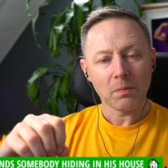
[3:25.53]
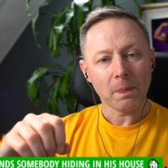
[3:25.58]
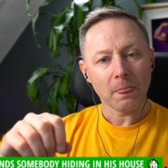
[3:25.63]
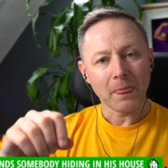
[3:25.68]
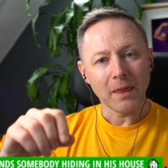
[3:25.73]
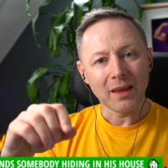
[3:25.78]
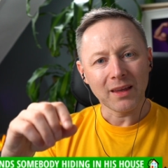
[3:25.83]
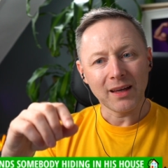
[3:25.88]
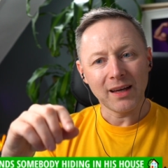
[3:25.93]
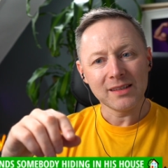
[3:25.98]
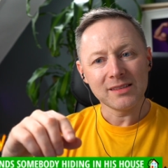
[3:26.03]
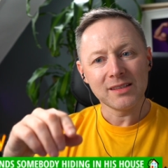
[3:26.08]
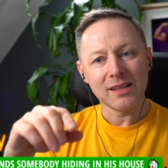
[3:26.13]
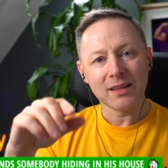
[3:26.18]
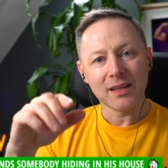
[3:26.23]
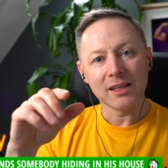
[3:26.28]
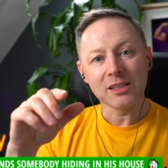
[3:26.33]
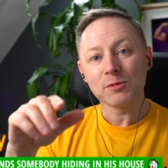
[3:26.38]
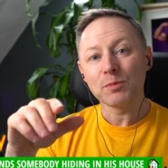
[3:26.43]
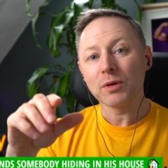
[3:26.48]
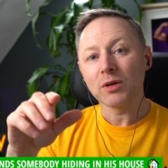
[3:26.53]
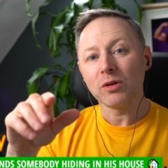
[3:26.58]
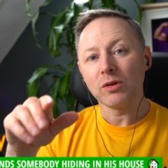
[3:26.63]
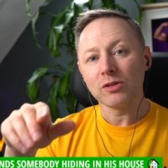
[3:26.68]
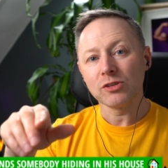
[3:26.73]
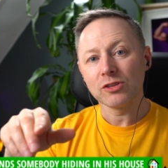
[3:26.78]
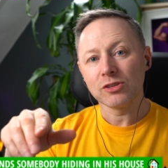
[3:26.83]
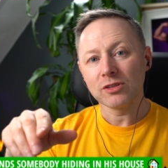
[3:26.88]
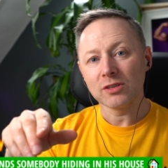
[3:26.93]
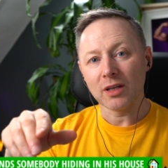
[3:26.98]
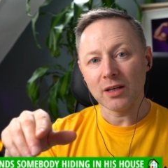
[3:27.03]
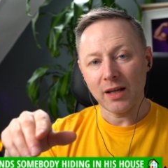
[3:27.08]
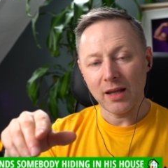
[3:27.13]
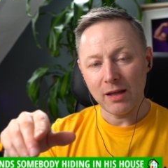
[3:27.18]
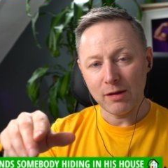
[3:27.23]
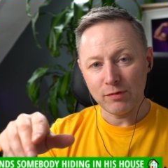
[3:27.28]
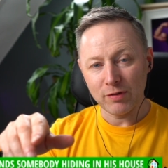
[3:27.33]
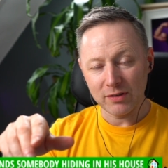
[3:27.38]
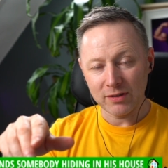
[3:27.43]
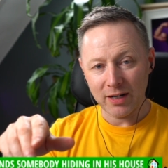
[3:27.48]
And the guy said, that's because you're a
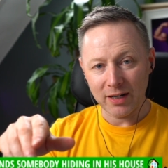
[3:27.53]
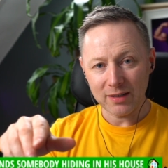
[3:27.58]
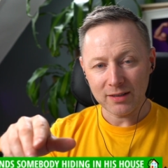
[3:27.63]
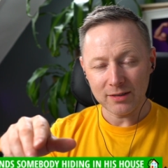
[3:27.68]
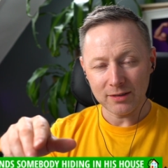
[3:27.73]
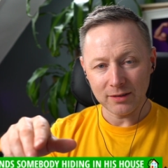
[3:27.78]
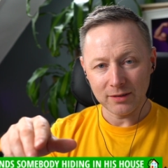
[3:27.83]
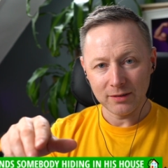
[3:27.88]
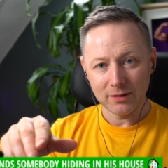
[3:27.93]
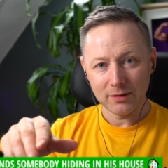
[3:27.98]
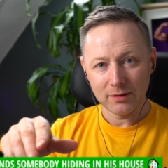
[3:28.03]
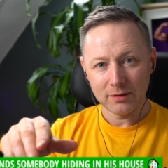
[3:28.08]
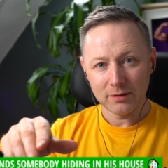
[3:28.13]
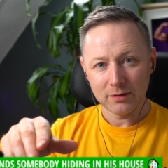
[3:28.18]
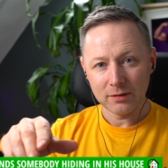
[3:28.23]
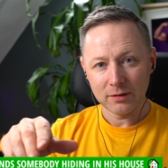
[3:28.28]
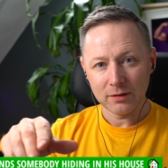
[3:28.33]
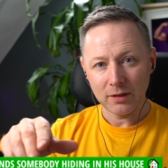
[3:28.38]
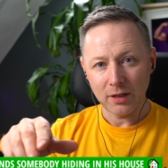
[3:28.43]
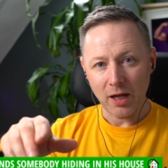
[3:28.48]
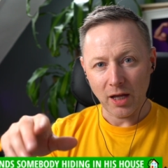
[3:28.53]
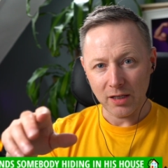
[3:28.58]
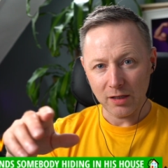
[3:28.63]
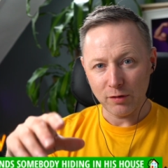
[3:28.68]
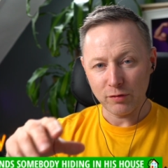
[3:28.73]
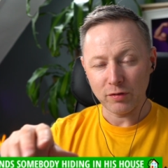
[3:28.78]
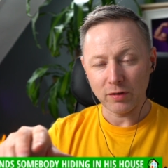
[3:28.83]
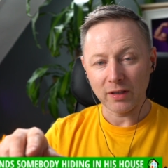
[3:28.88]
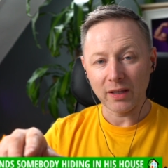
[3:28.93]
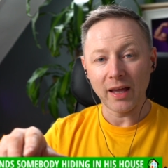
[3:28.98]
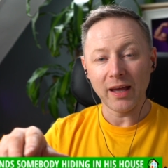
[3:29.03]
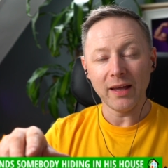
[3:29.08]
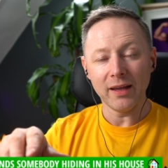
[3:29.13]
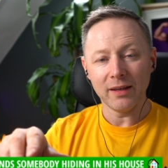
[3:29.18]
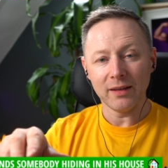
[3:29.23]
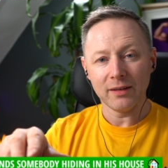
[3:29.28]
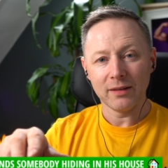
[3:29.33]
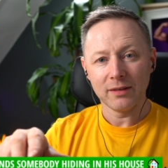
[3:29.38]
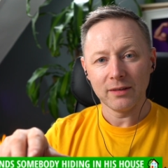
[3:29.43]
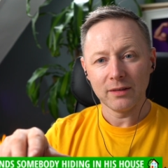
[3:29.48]
heavy drinker and you forget.
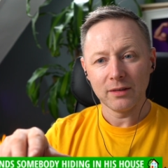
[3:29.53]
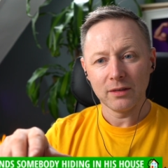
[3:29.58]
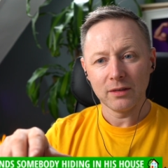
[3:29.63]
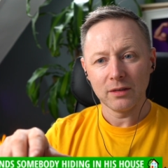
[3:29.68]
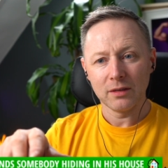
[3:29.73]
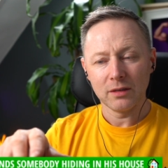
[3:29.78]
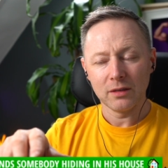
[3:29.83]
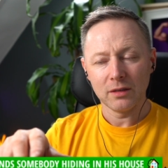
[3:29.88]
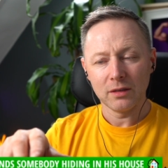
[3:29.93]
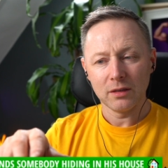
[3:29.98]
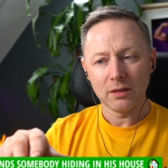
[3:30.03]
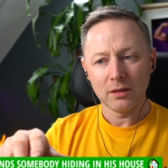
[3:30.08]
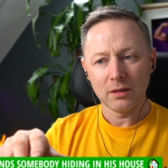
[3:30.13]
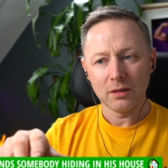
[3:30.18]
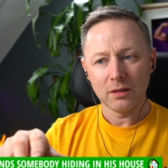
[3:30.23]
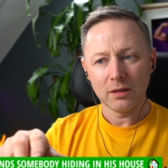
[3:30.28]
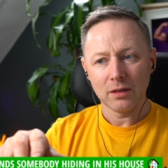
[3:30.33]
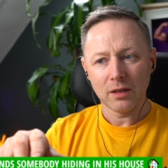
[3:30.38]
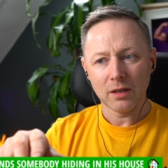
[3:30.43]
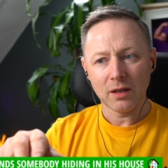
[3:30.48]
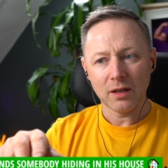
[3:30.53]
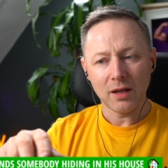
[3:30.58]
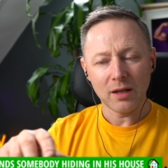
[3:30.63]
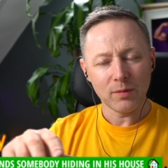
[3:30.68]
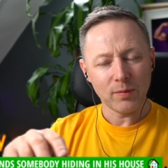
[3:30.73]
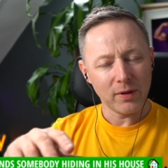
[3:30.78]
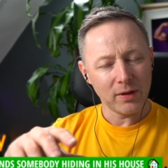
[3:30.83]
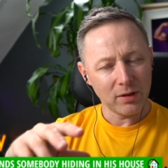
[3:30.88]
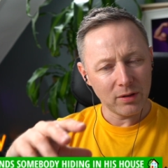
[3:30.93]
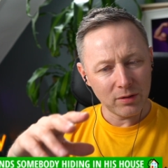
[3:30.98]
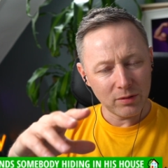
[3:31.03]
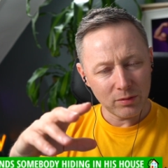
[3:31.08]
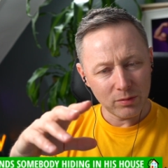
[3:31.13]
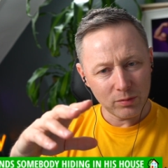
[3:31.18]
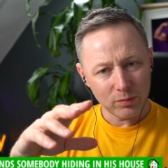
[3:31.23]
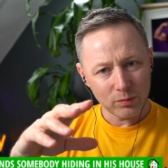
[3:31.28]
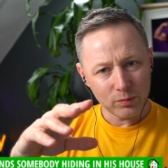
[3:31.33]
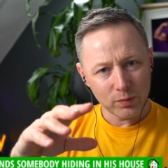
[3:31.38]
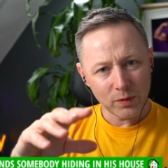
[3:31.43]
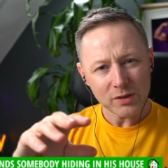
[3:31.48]
And Craig went,
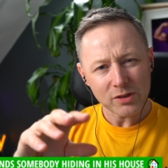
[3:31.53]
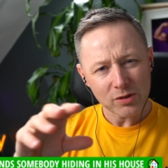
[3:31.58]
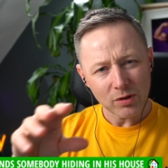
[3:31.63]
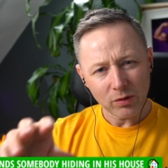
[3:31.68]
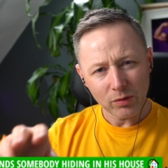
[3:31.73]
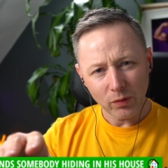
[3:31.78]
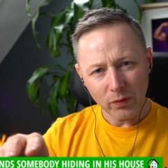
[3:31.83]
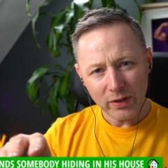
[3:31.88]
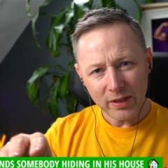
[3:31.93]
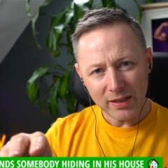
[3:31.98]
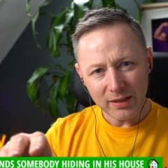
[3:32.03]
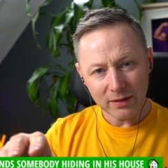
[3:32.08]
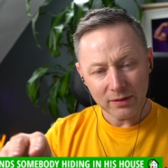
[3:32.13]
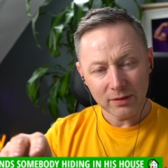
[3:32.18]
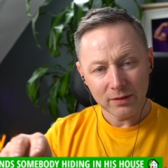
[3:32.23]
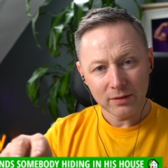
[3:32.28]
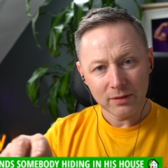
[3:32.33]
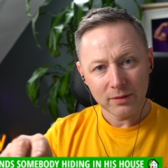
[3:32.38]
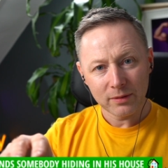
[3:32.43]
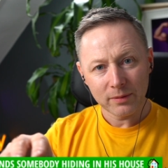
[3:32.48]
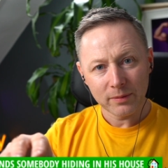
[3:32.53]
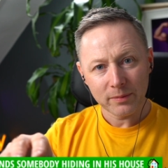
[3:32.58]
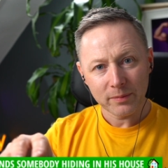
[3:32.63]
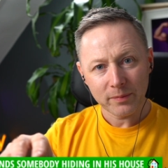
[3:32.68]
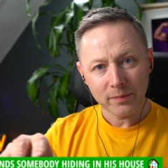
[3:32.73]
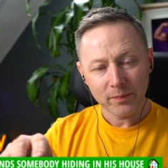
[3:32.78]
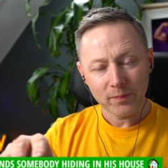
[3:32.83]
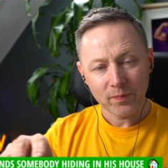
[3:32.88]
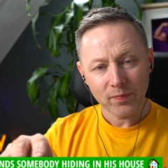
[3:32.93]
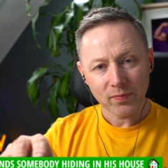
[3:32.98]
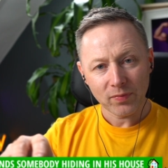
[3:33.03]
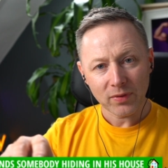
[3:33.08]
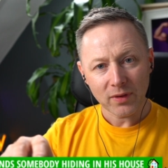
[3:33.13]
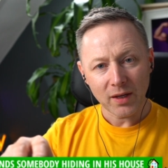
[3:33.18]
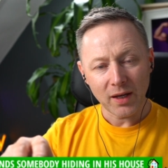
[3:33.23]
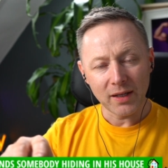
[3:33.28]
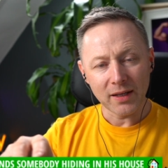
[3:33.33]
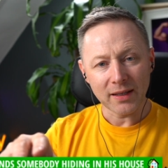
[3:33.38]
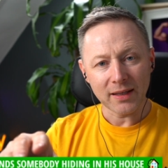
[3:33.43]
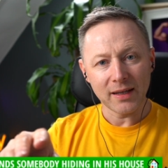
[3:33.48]
what's going on here?
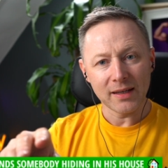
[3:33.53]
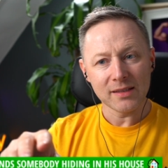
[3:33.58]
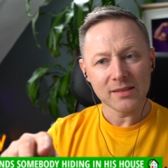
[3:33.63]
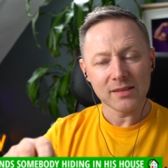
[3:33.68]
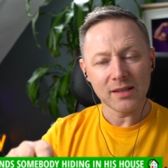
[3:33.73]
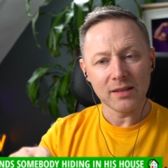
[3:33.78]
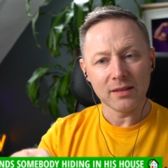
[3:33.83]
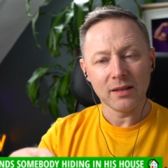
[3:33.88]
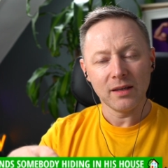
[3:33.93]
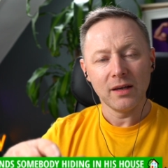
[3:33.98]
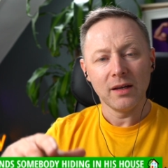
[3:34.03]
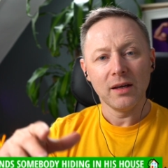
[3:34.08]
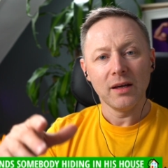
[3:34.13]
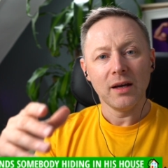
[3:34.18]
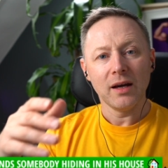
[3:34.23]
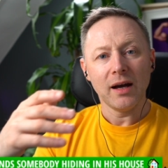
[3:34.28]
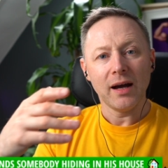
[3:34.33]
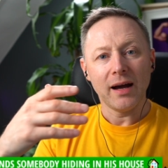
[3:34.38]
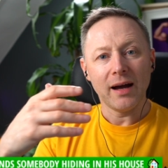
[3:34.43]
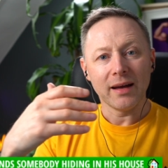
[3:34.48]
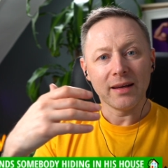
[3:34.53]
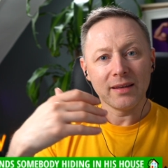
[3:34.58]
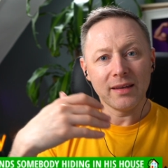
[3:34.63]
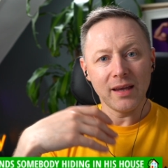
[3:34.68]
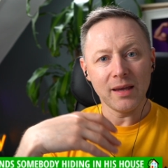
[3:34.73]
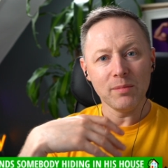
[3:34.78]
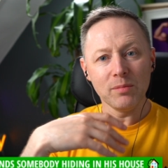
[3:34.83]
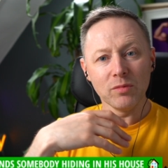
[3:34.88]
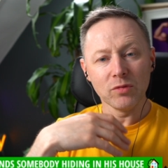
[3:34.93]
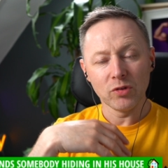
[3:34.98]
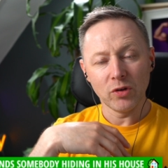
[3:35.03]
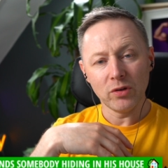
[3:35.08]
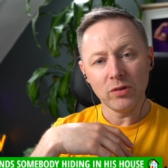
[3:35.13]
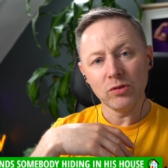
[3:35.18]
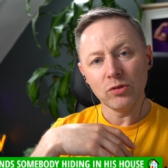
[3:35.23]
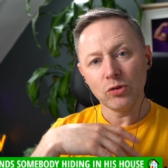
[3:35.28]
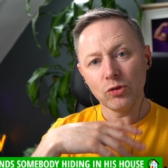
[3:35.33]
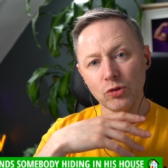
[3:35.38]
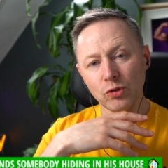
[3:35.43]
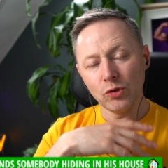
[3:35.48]
And the guy said, I came round
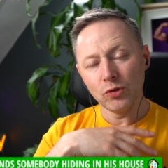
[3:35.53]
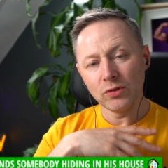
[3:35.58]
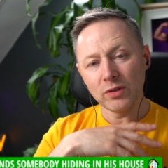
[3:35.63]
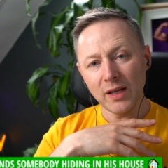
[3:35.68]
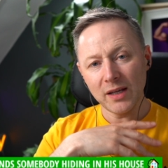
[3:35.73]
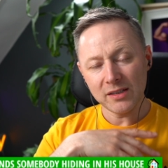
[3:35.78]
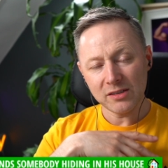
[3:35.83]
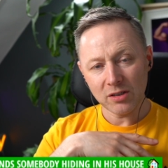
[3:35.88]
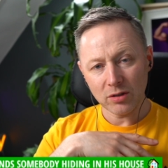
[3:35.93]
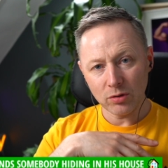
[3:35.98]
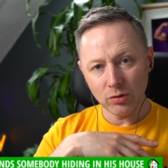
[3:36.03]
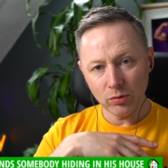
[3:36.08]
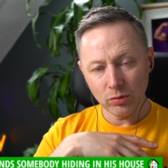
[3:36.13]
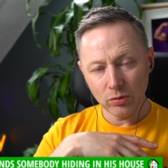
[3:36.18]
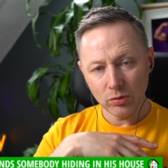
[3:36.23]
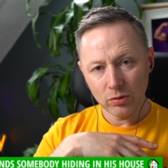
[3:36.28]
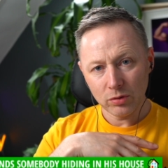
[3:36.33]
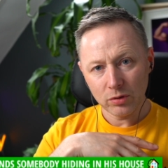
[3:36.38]
two days ago